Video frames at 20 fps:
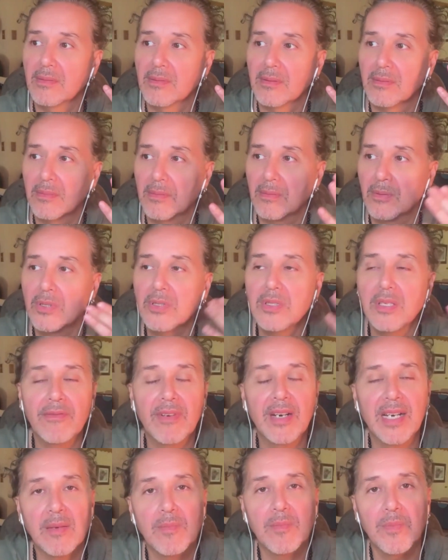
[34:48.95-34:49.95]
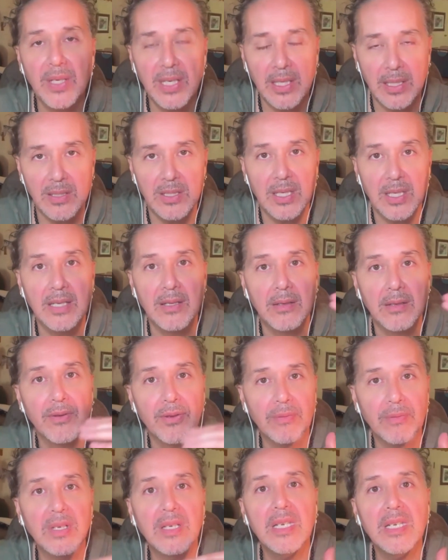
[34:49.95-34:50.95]
we're divine beings in the
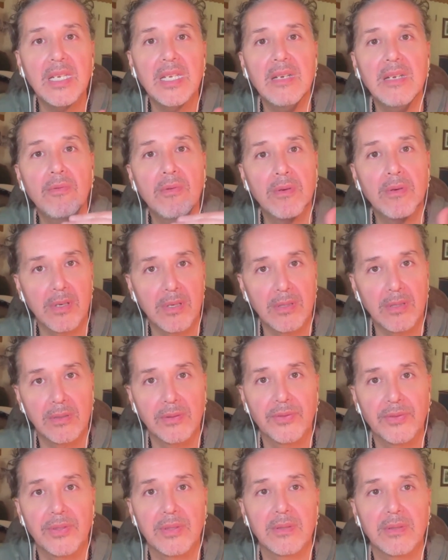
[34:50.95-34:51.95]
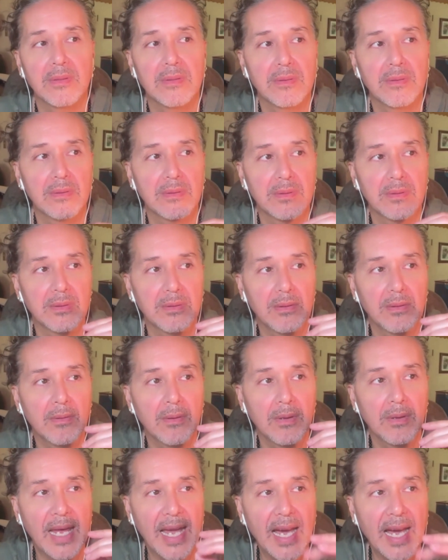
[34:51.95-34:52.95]
3D world.
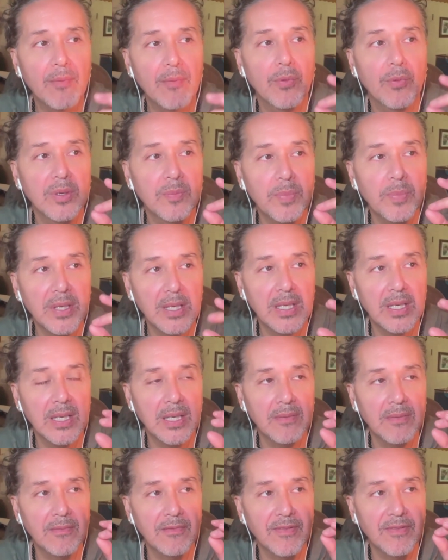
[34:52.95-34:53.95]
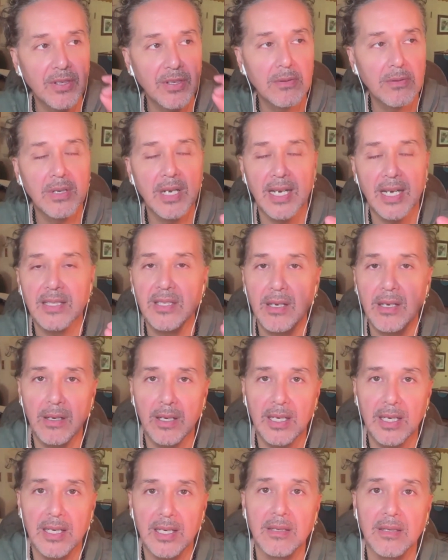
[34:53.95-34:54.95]
That would be viewed as
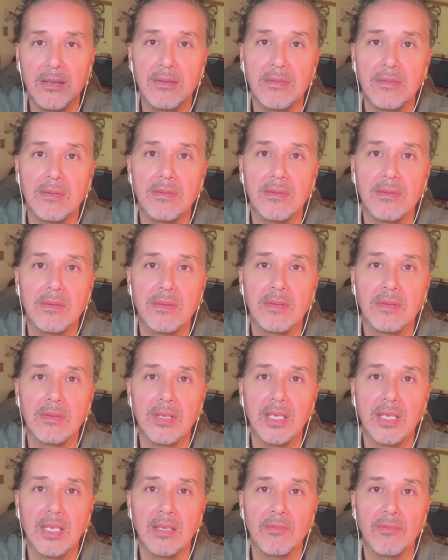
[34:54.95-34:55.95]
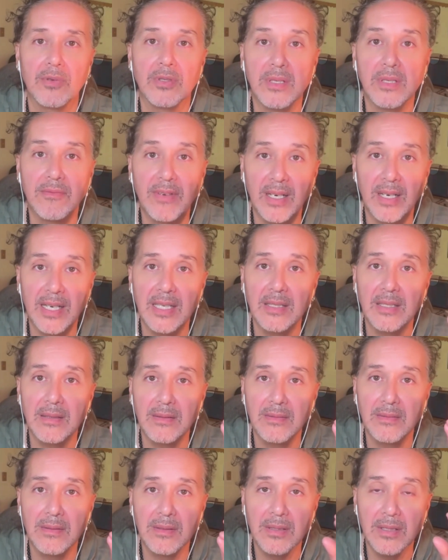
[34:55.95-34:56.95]
God. Okay, we're divine
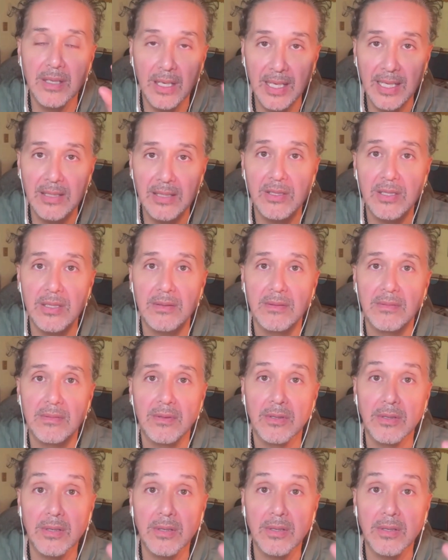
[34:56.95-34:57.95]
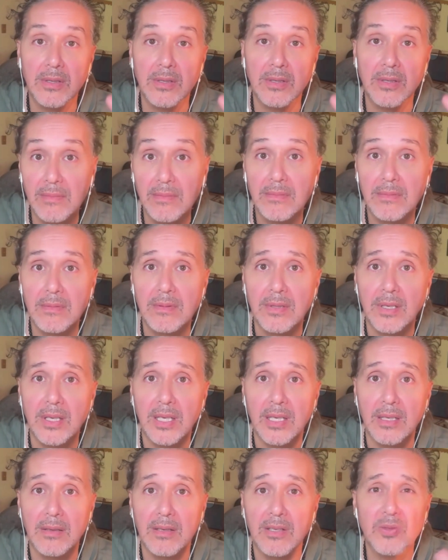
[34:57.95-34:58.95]
gods or God.
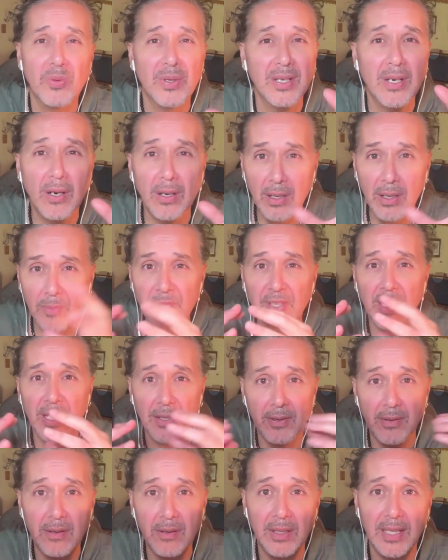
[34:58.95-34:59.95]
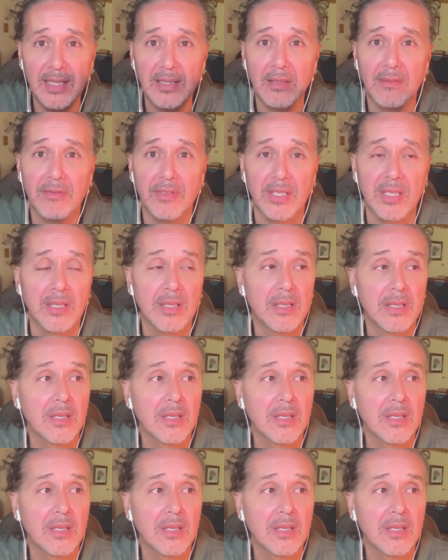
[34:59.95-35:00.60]
Okay, because we all come together collectively.